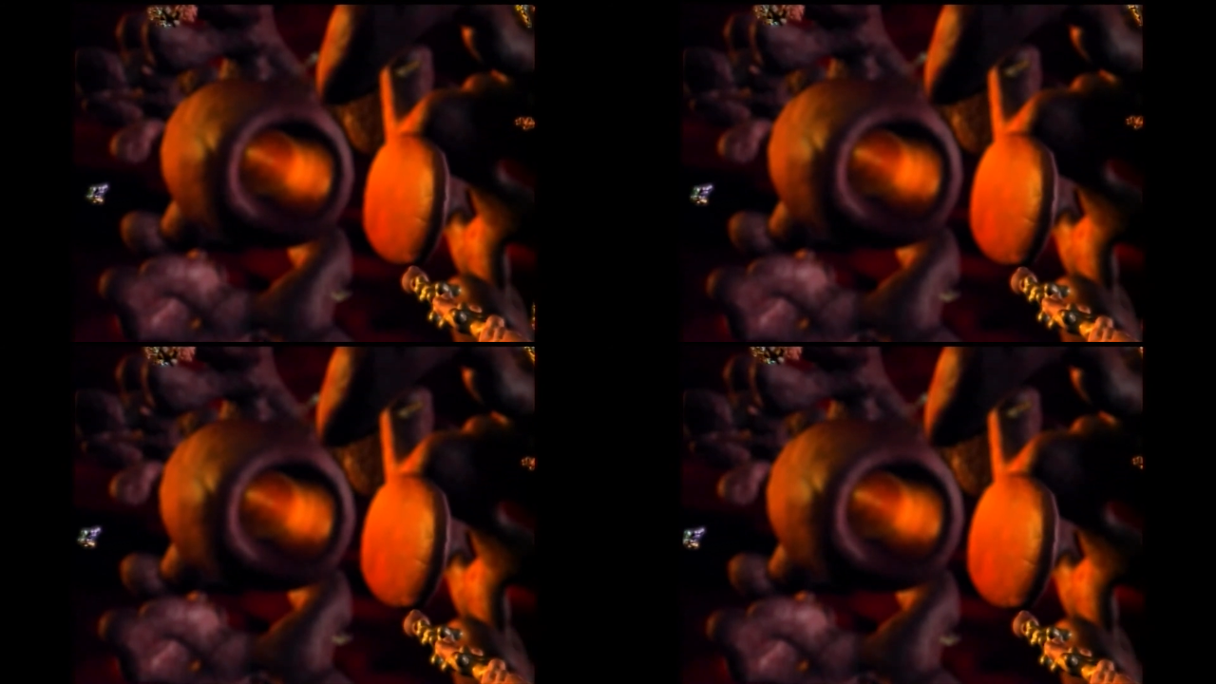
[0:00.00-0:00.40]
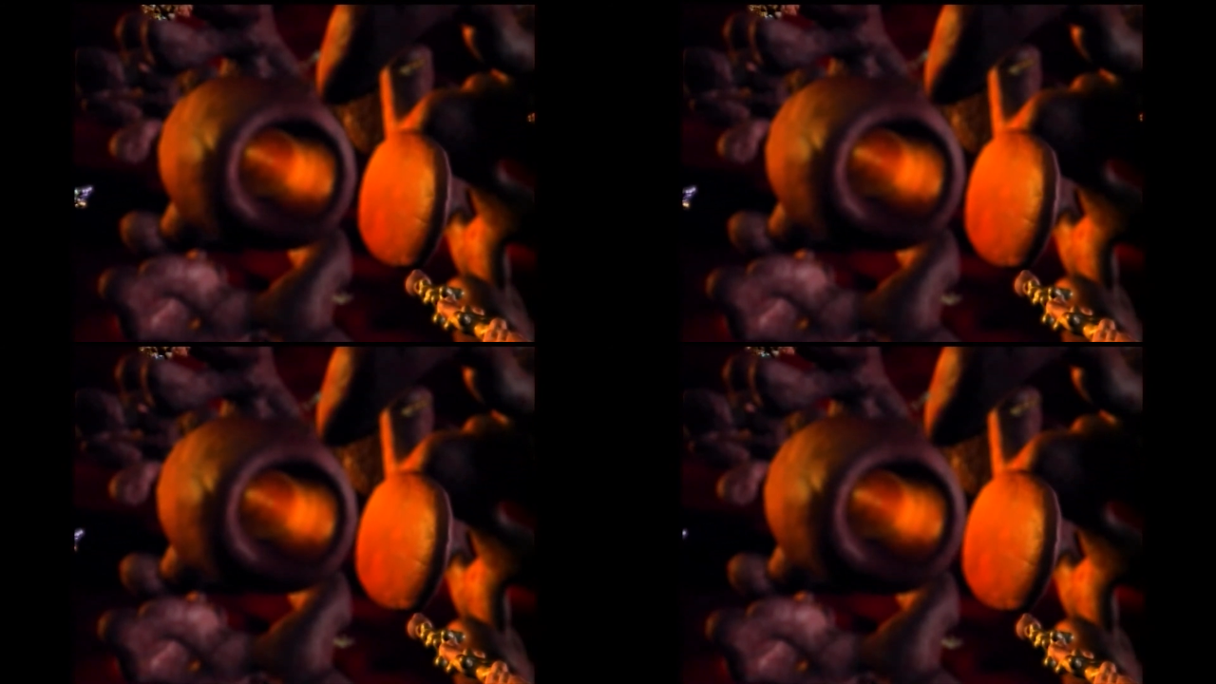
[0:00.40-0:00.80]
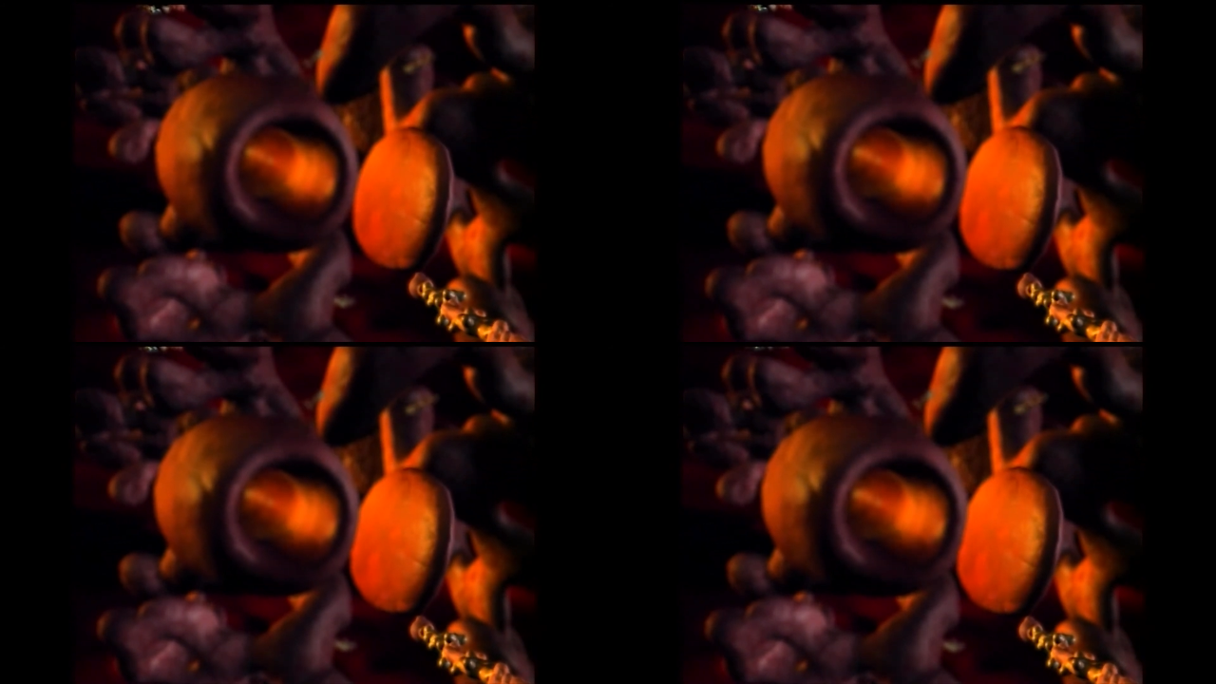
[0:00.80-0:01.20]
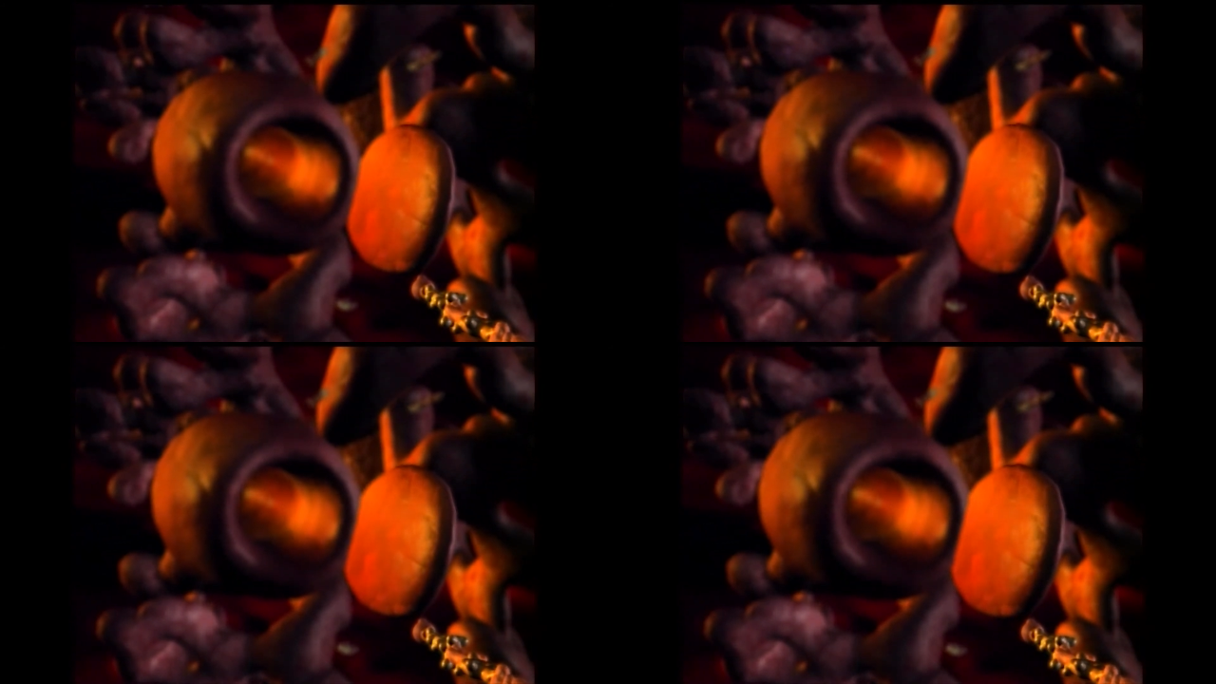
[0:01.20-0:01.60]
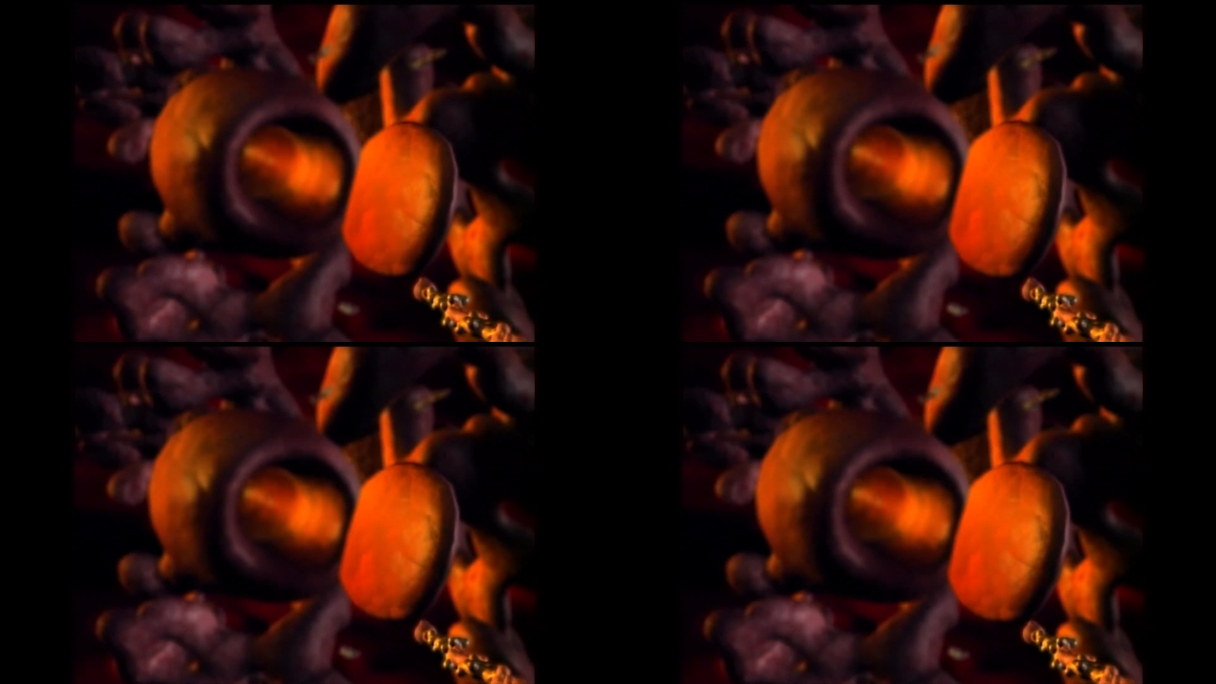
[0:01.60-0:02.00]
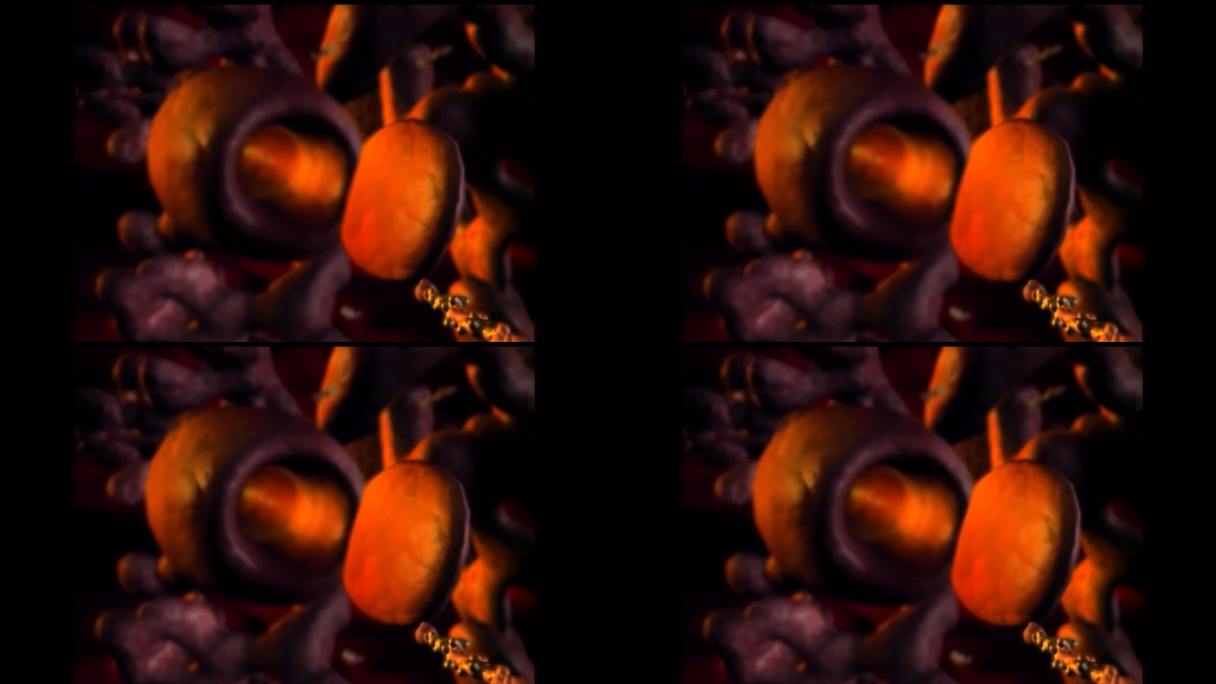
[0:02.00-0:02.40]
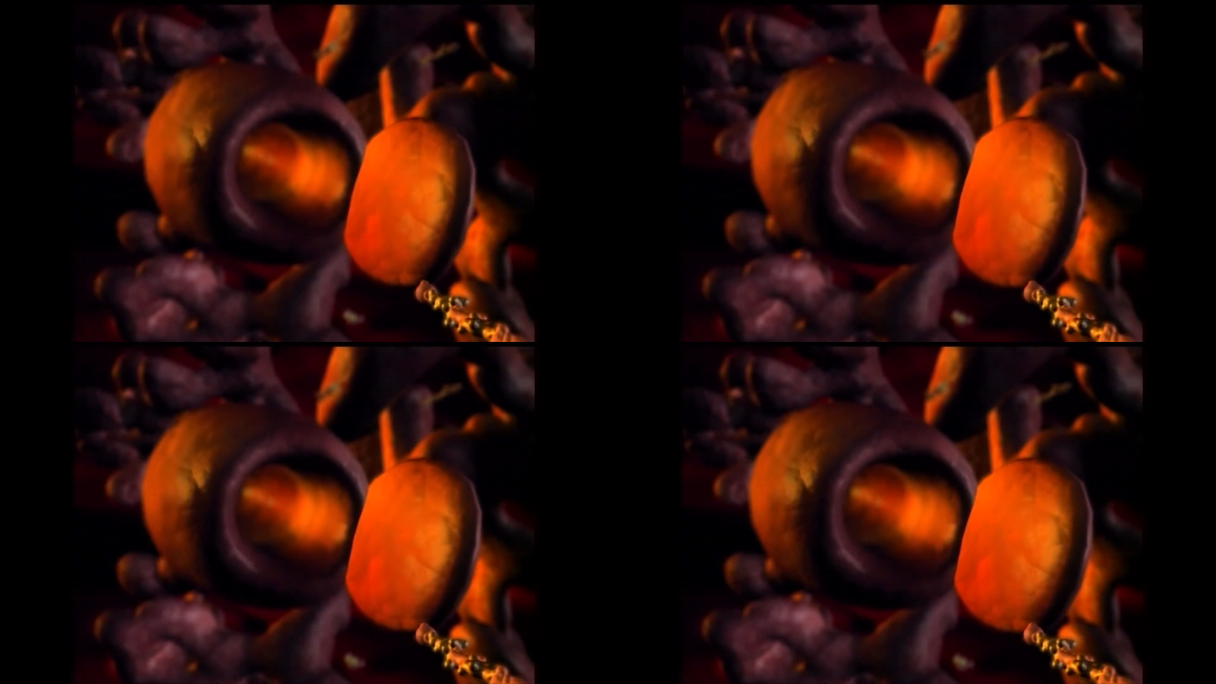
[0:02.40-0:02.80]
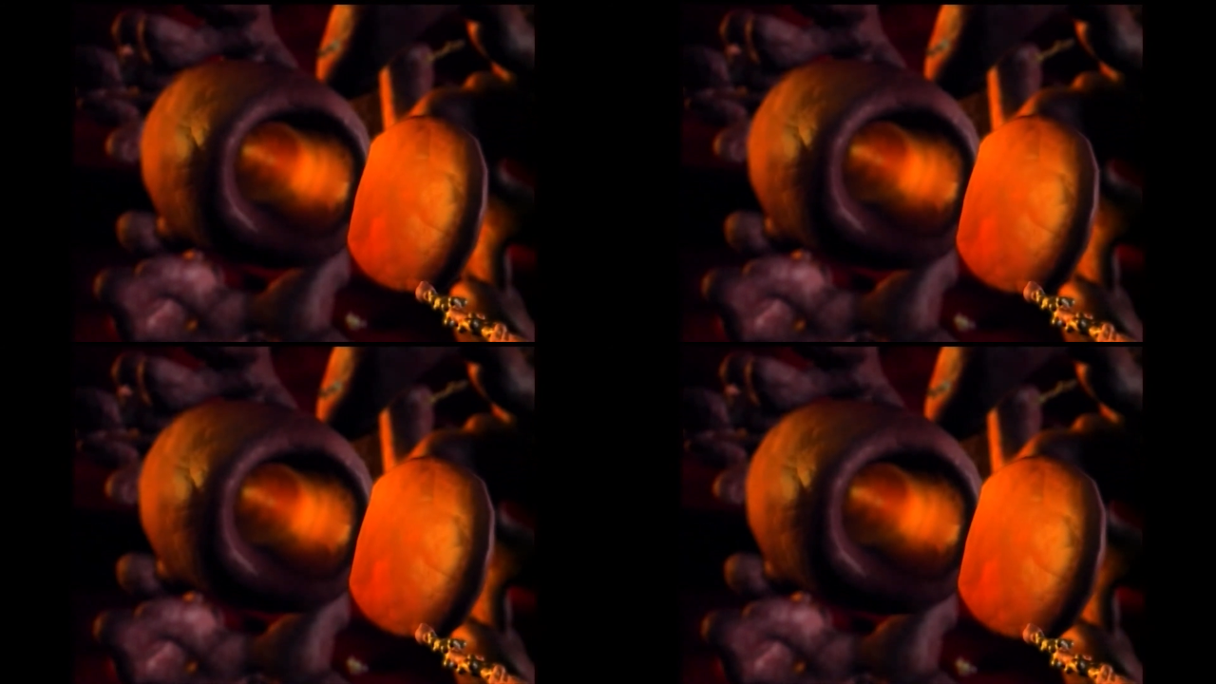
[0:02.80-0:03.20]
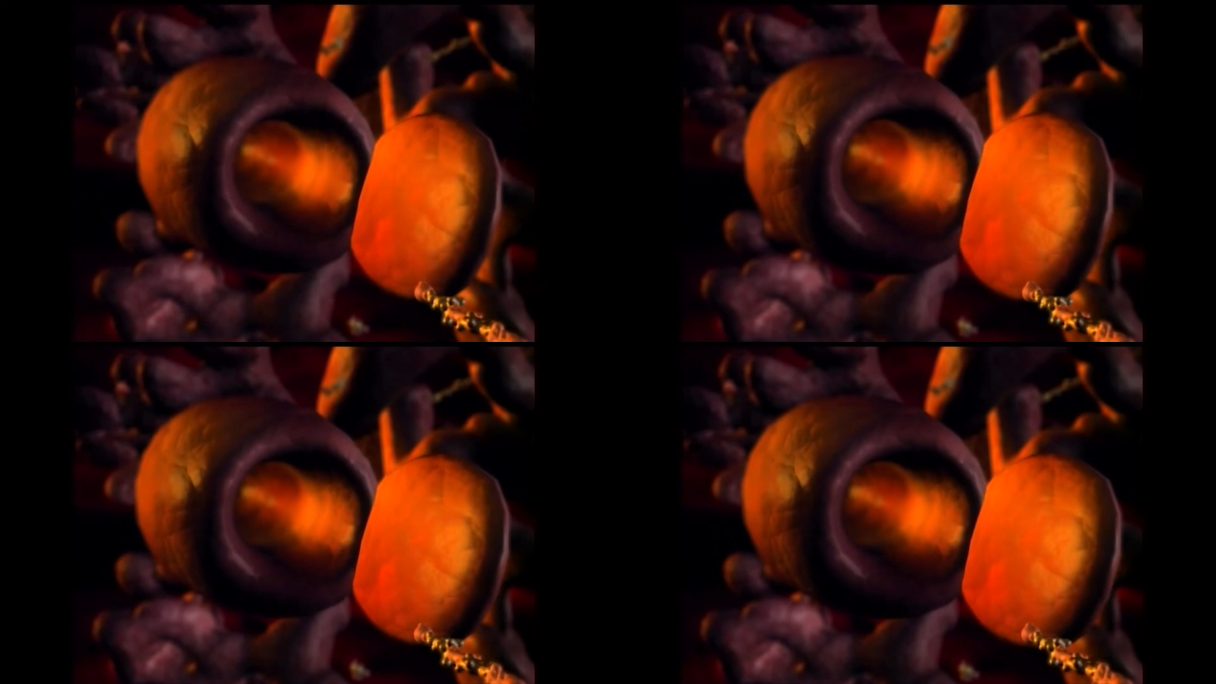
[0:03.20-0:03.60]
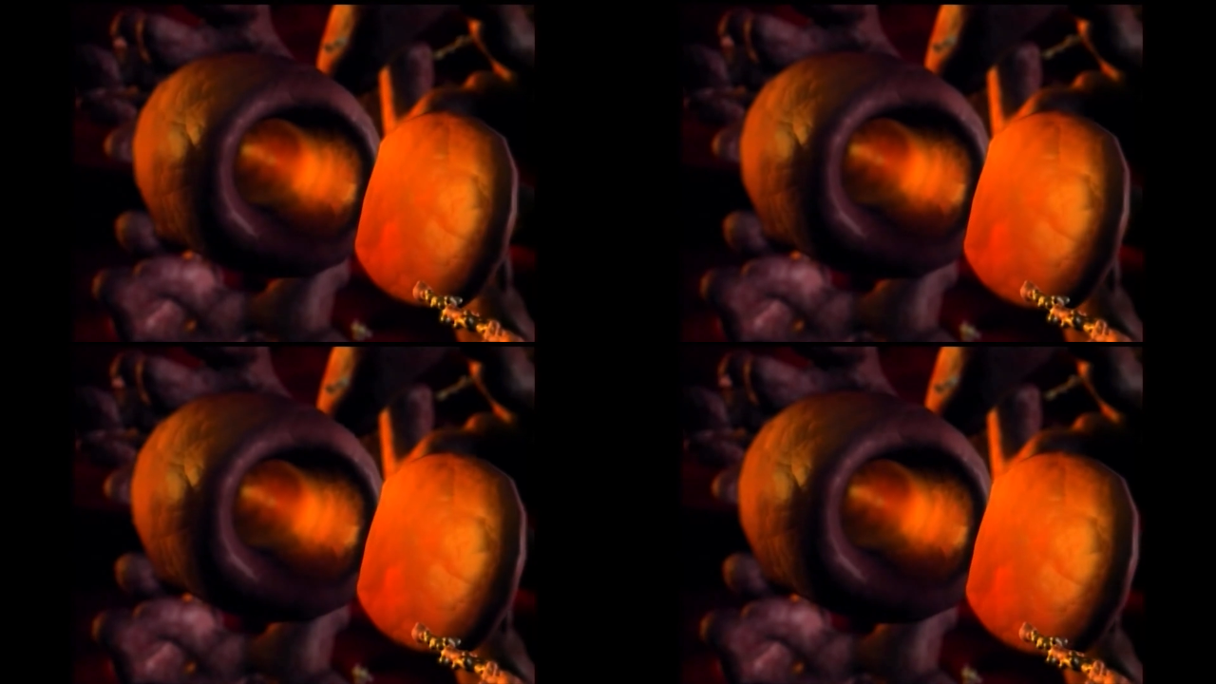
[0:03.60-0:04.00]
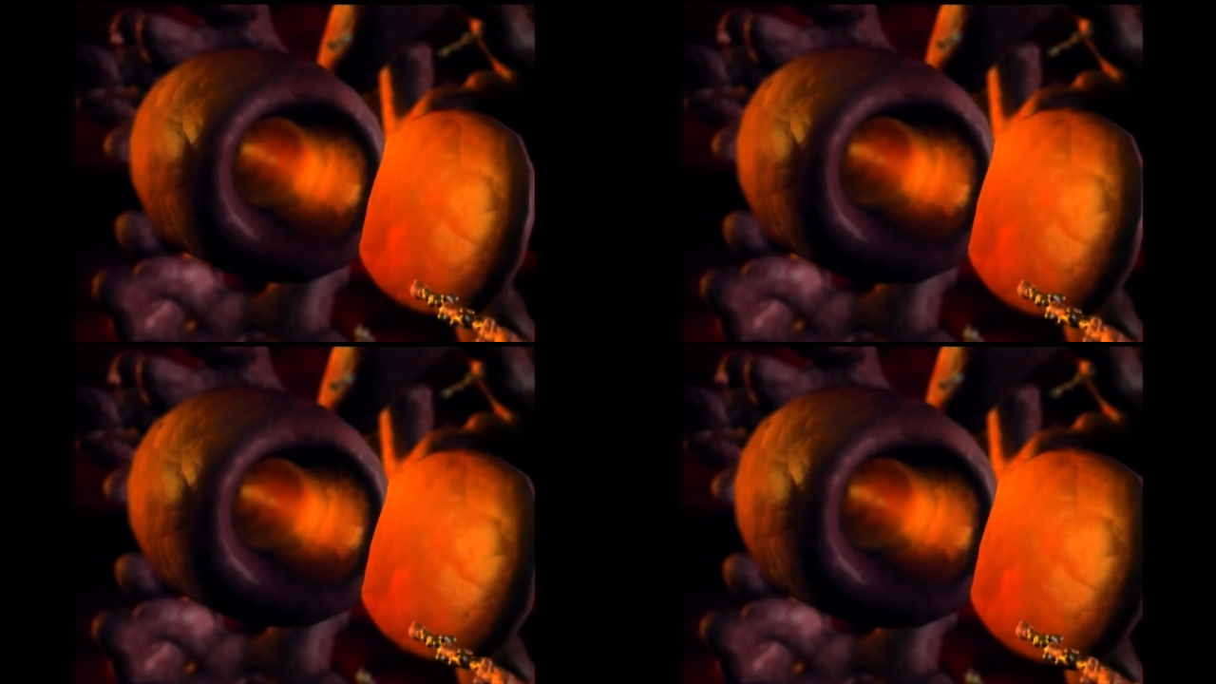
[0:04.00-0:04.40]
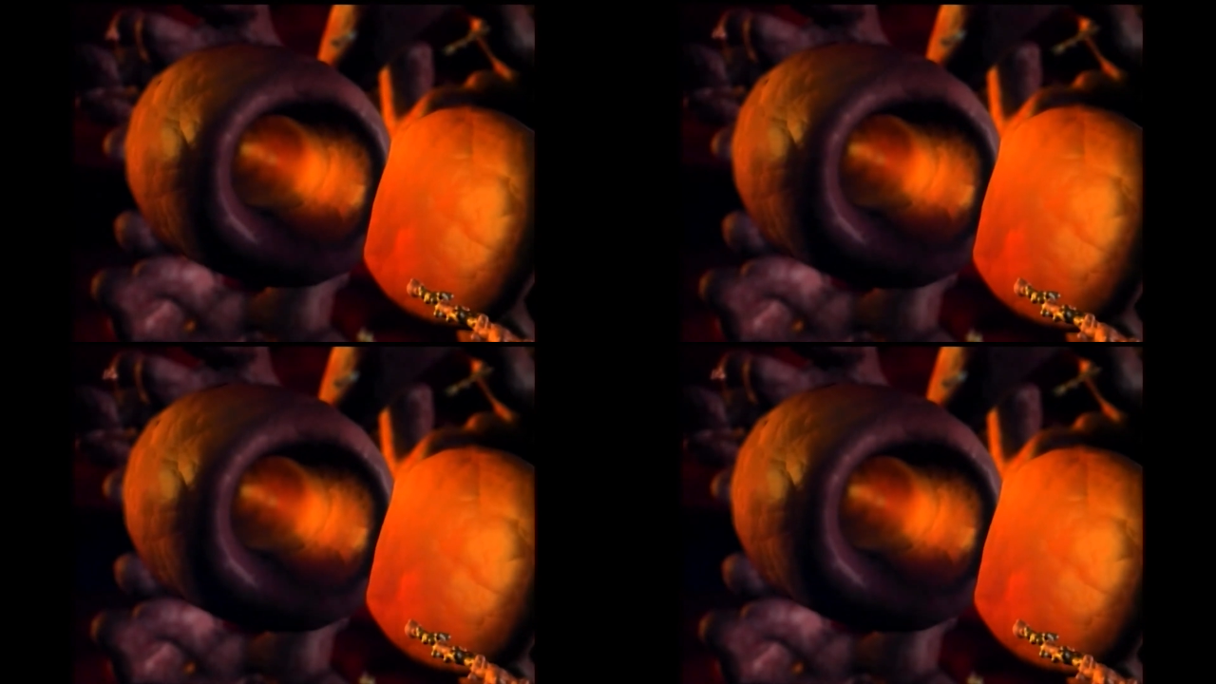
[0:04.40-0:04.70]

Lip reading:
[unreadable: no face in view]